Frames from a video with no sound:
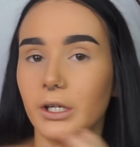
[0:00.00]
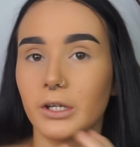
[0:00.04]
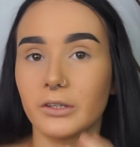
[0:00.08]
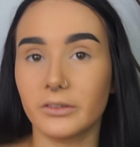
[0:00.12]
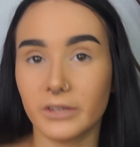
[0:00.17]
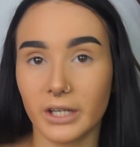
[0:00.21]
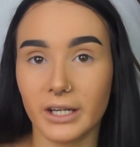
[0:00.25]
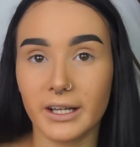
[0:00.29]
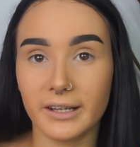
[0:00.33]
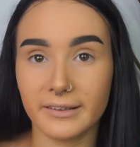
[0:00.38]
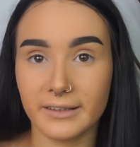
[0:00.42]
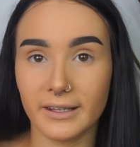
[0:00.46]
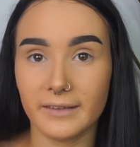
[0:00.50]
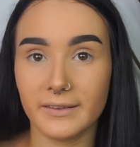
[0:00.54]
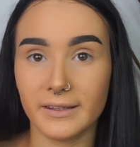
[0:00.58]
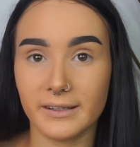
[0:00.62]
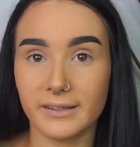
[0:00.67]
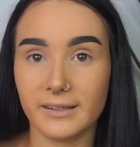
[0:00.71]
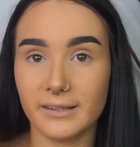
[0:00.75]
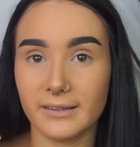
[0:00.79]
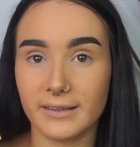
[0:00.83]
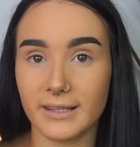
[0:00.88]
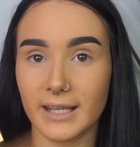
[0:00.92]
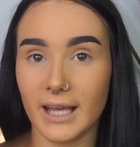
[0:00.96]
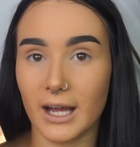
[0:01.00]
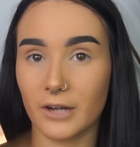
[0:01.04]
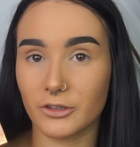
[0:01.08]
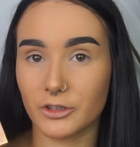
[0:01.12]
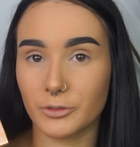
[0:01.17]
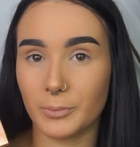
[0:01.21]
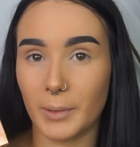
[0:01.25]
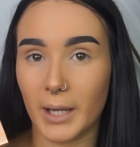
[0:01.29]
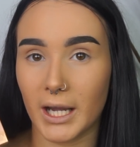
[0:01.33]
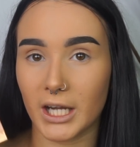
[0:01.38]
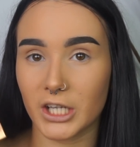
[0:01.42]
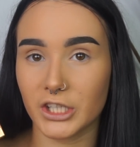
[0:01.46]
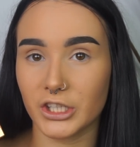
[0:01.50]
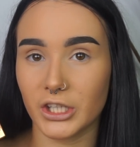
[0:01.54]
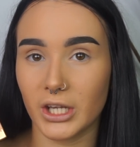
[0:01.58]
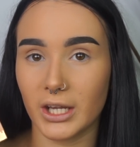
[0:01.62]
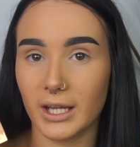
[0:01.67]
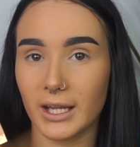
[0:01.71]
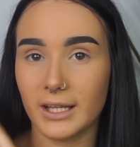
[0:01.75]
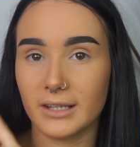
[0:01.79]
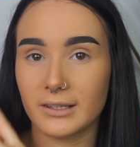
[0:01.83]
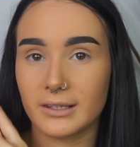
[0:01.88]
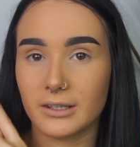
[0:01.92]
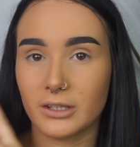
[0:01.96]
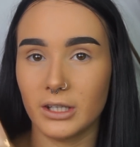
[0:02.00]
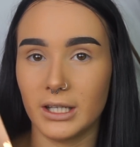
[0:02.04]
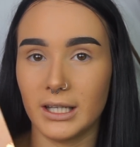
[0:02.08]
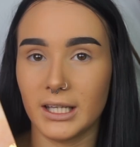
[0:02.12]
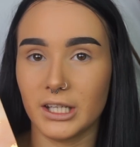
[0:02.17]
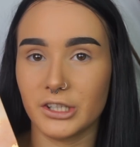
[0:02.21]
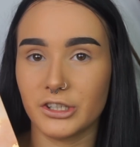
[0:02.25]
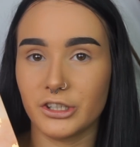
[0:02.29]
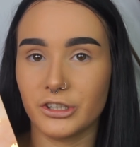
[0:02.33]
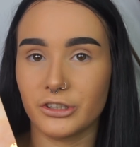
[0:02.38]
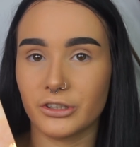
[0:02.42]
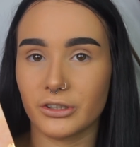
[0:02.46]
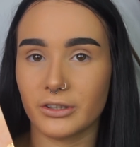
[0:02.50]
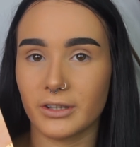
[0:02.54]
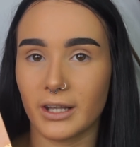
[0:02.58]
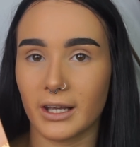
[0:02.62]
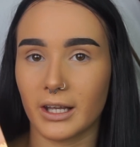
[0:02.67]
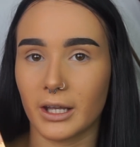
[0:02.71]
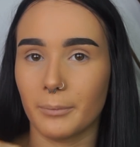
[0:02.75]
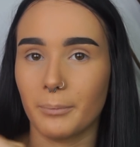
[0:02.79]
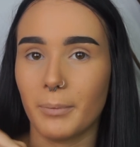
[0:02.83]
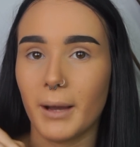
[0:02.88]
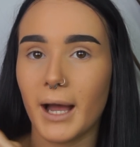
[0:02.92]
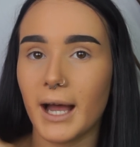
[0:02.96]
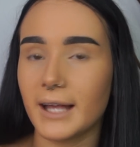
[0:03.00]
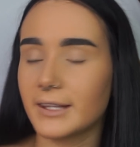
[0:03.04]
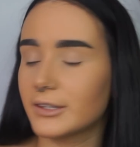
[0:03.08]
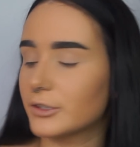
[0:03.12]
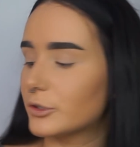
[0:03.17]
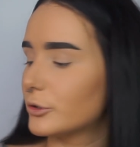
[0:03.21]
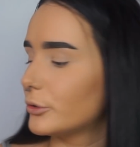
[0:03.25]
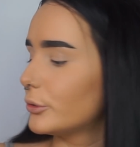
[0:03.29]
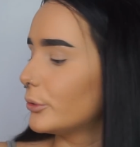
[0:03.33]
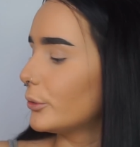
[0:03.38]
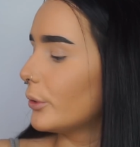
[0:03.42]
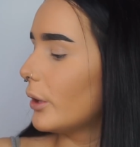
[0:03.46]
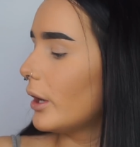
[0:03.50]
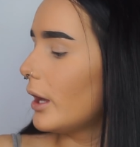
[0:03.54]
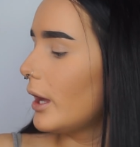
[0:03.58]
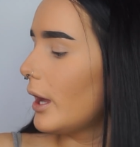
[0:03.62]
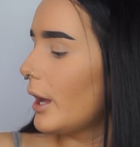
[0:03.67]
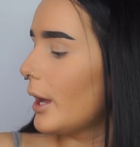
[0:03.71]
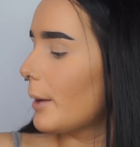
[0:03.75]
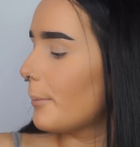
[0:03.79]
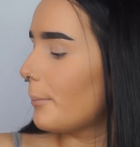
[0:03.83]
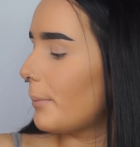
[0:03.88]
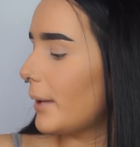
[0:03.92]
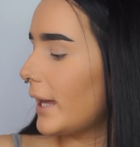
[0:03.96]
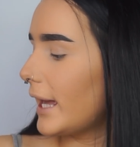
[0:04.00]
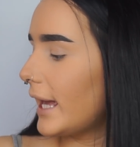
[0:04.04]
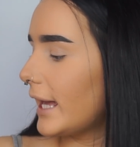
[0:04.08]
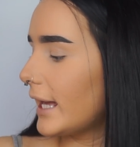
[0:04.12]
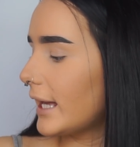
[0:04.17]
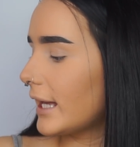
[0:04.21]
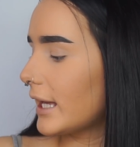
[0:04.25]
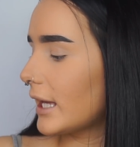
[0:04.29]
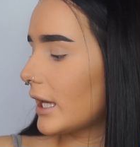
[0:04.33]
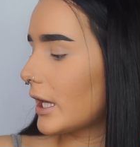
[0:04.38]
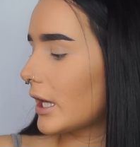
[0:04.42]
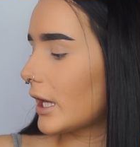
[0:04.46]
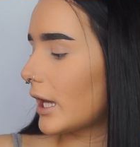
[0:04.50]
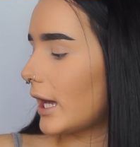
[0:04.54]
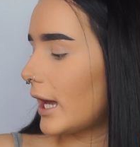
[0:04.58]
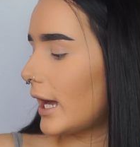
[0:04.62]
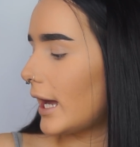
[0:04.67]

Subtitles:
So like I said, this is the outer packaging. It's literally just like a pastel pink,